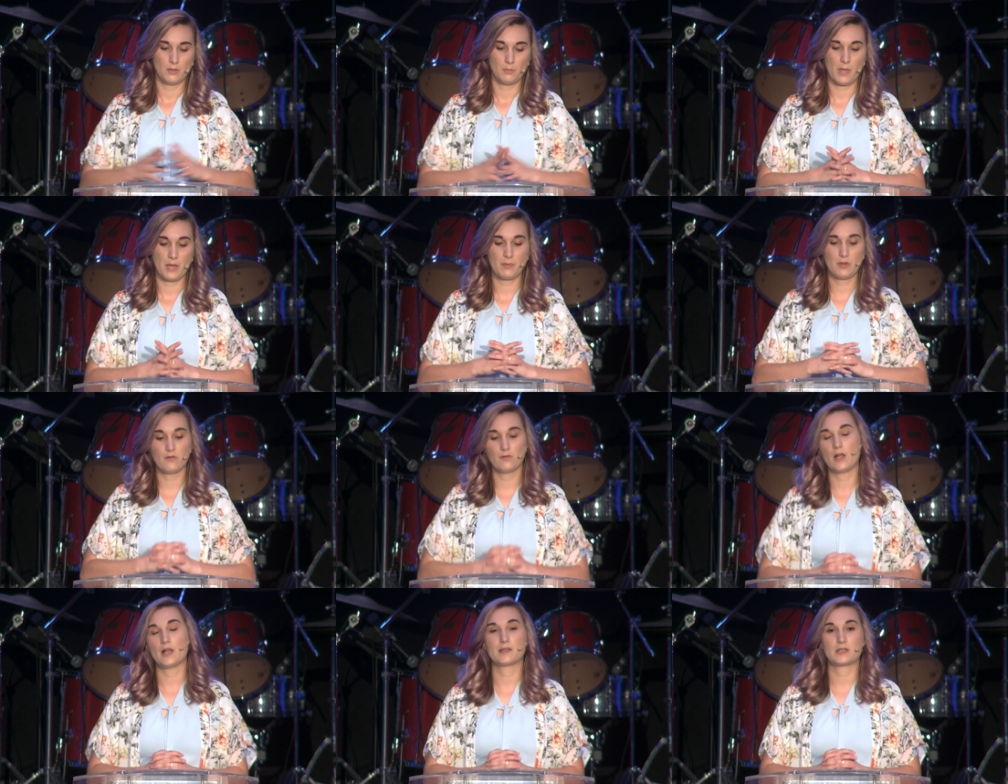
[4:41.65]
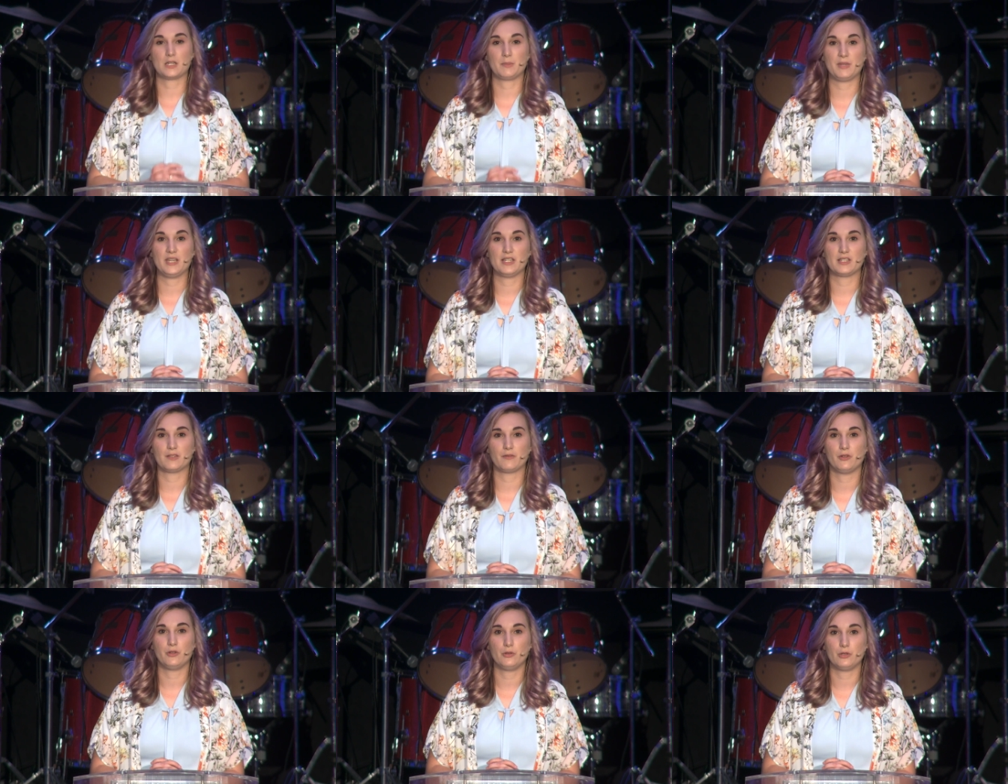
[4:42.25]
maybe you've lost a
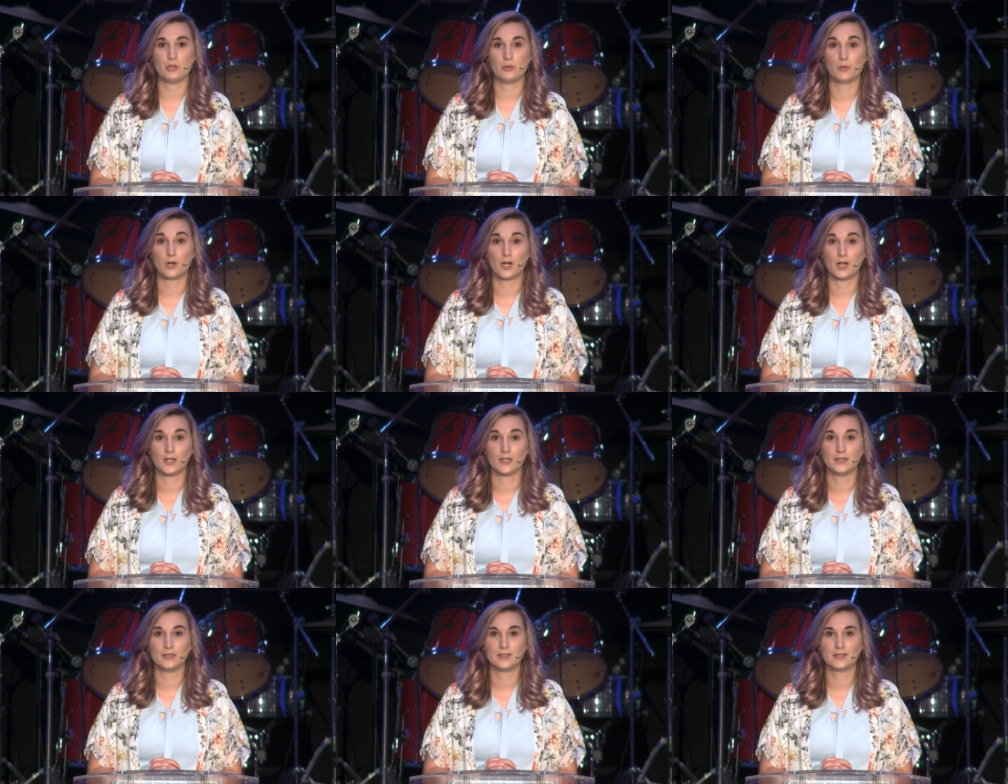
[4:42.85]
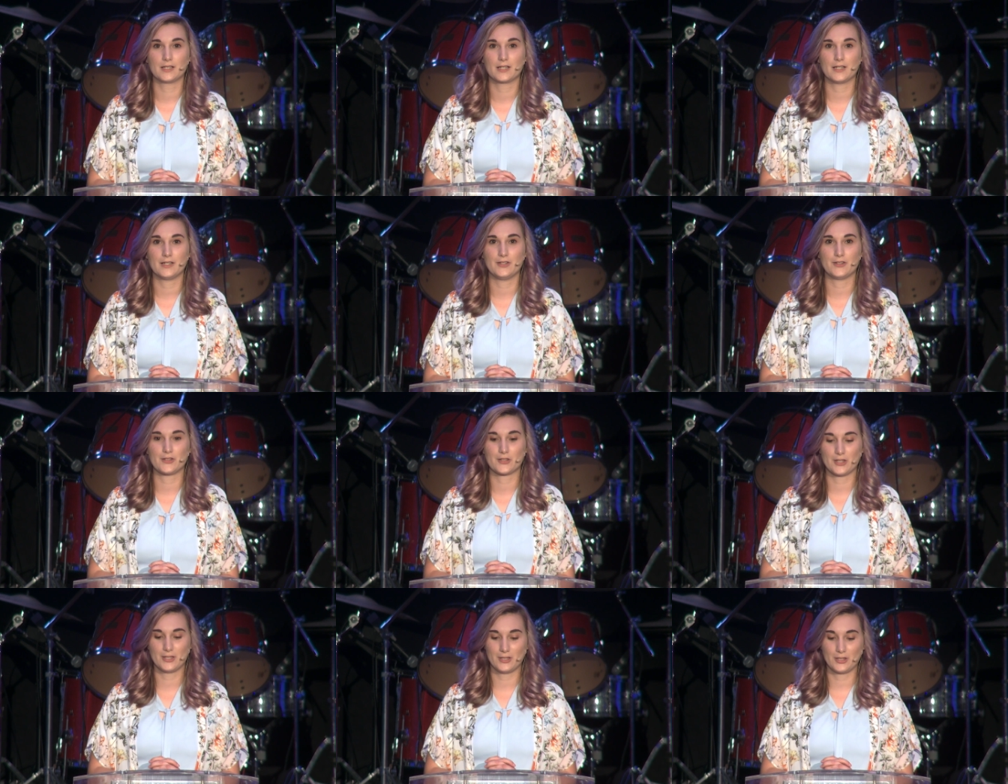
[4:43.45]
piece of who you are
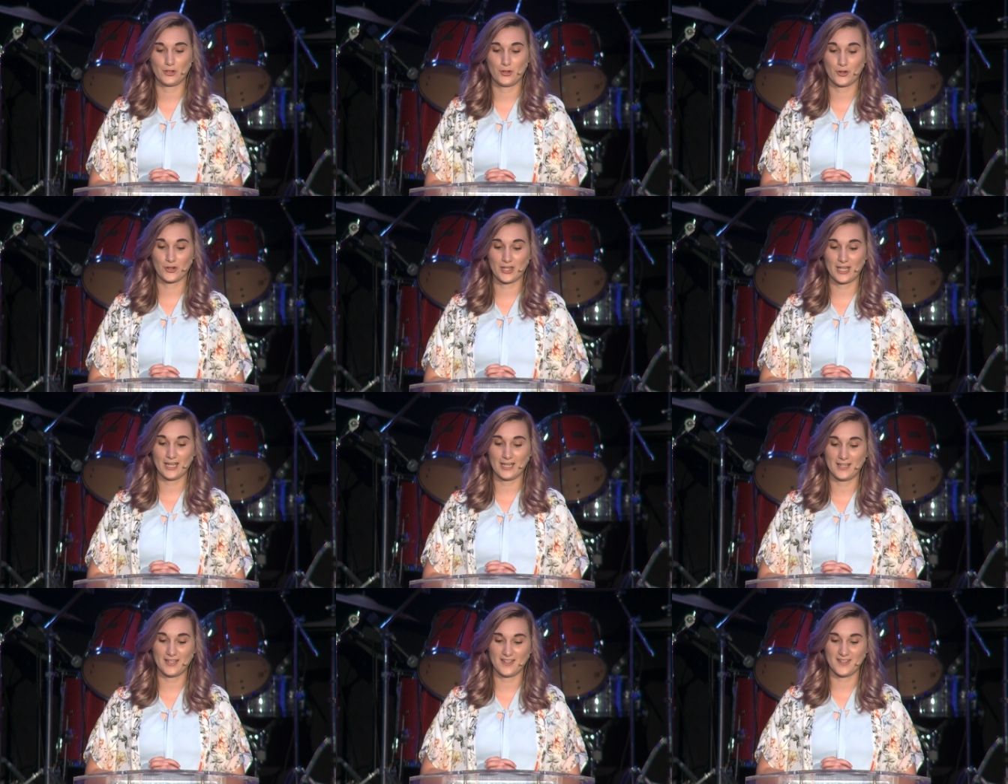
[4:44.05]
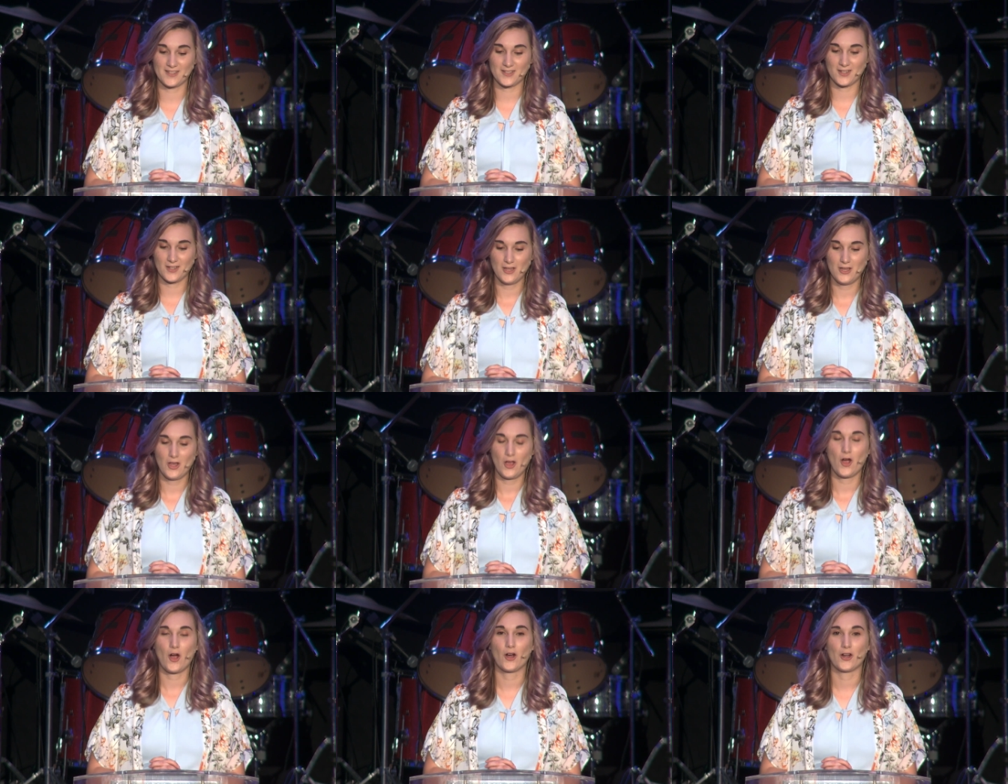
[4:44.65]
because your kids
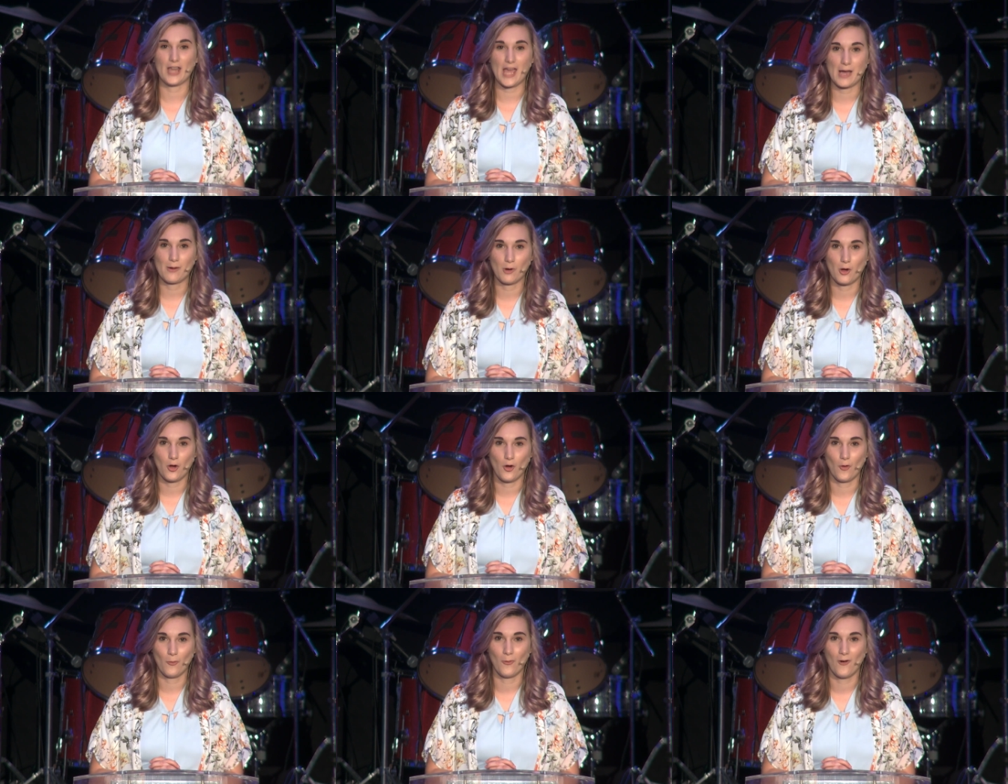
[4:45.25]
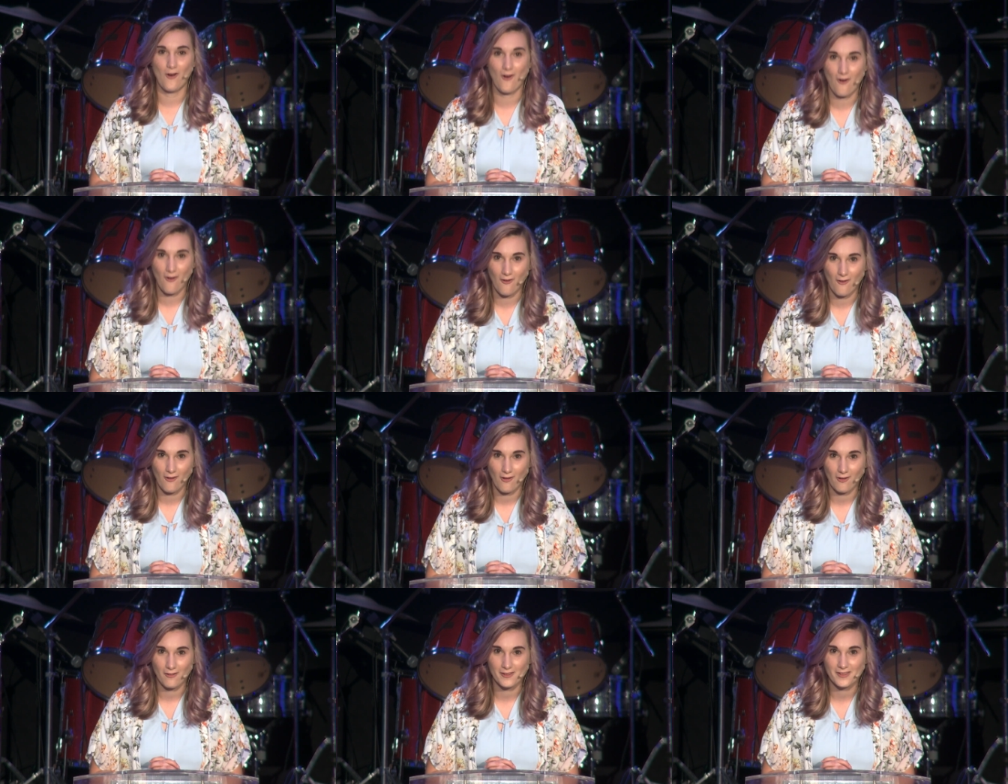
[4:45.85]
are now home
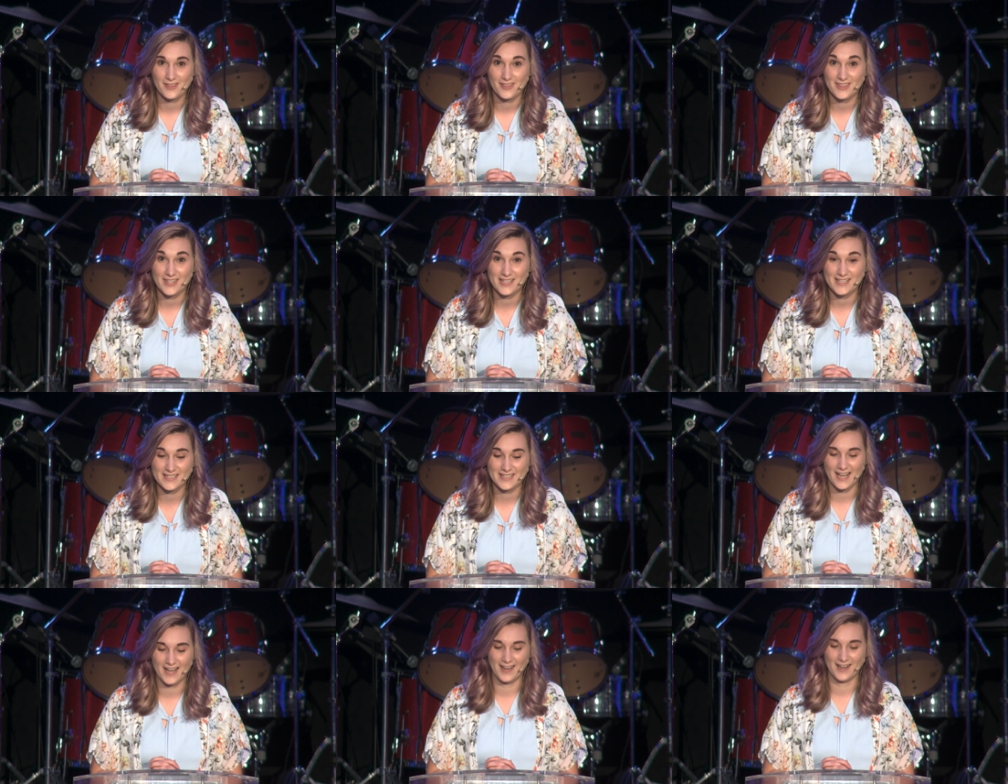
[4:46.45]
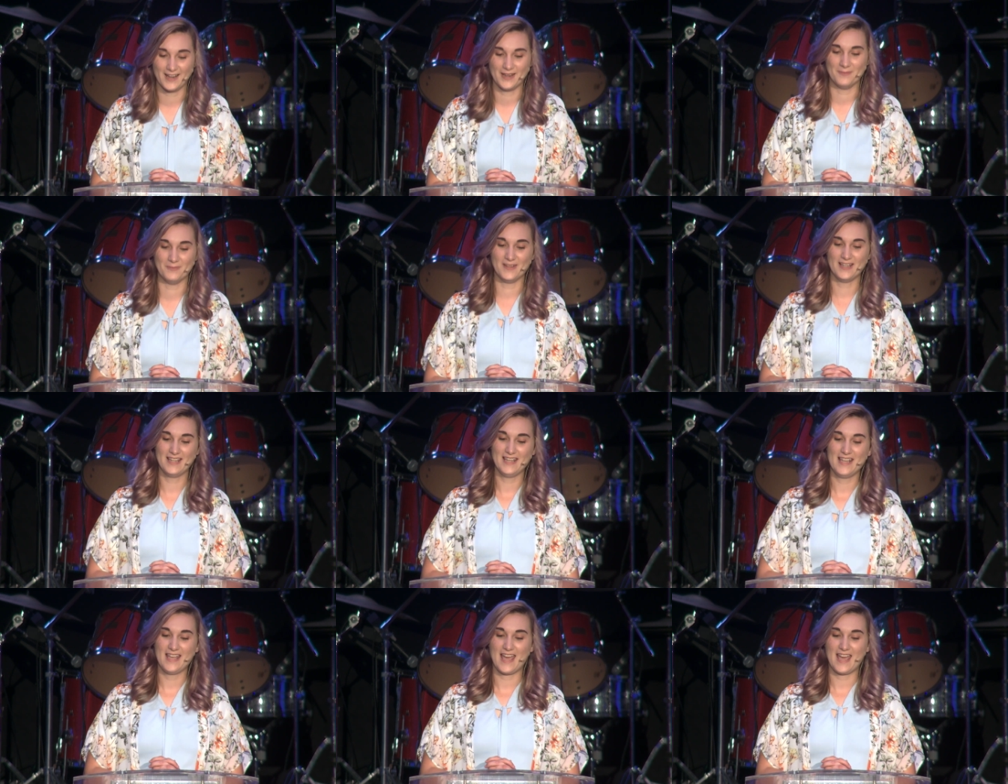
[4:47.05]
all the time